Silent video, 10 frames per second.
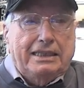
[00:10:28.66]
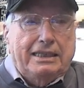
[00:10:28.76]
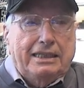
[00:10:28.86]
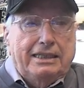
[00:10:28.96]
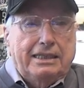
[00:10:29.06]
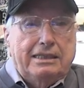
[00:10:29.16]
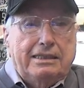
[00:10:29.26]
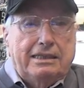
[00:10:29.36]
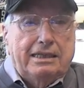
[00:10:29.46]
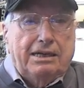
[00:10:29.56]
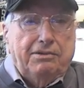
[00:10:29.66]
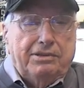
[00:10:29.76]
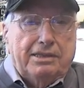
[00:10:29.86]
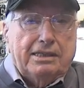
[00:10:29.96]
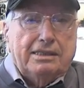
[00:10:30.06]
and did did
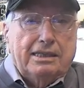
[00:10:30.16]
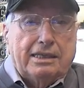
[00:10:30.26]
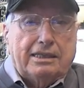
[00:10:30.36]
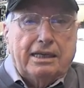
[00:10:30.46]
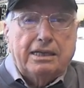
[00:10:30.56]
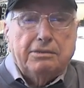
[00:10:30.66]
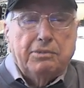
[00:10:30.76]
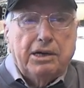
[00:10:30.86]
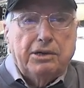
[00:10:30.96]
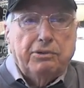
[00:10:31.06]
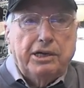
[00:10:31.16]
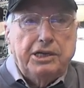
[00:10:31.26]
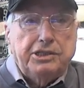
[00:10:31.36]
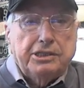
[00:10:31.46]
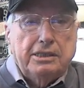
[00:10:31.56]
everything like that in
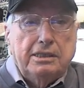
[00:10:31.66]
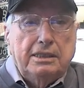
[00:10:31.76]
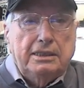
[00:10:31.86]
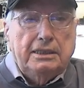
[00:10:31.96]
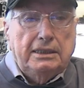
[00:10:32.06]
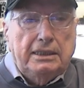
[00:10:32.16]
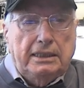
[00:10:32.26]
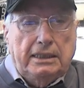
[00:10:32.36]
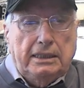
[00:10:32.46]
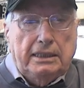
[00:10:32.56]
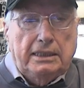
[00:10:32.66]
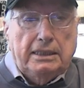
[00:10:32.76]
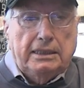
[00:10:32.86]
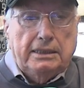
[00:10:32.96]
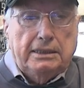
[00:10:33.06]
moderation
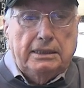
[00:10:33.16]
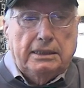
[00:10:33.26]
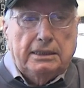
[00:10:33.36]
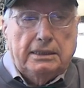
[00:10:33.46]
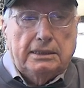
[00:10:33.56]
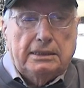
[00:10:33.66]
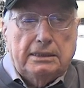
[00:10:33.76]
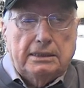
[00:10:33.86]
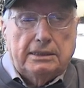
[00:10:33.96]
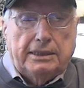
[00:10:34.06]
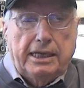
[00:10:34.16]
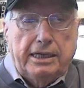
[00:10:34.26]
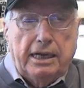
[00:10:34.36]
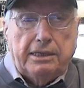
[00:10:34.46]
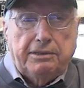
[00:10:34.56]
and uh,
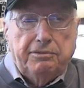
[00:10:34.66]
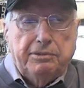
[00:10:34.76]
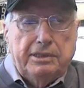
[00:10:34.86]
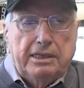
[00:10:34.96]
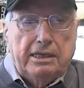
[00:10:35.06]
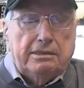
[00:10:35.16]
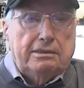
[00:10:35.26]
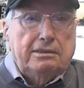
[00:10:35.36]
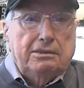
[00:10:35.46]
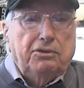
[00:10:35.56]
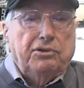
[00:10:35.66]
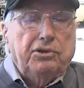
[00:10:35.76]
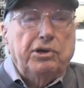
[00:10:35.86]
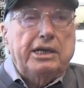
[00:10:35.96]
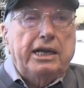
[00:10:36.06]
stayed active but not
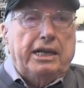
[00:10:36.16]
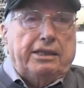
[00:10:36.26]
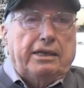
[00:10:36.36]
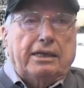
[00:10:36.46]
overdoing anything.